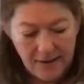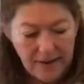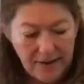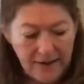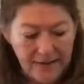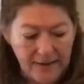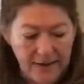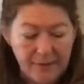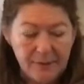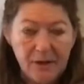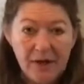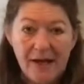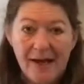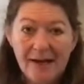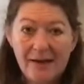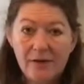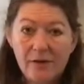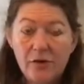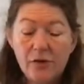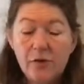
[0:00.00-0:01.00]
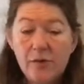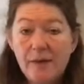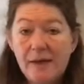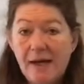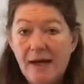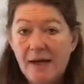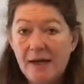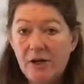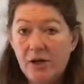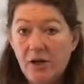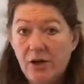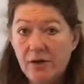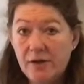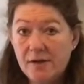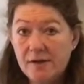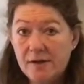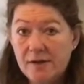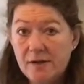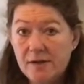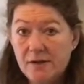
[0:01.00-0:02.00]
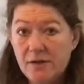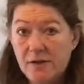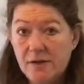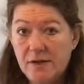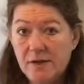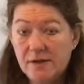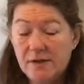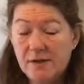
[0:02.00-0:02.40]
and then I'm going to add 3 egg yolks to this.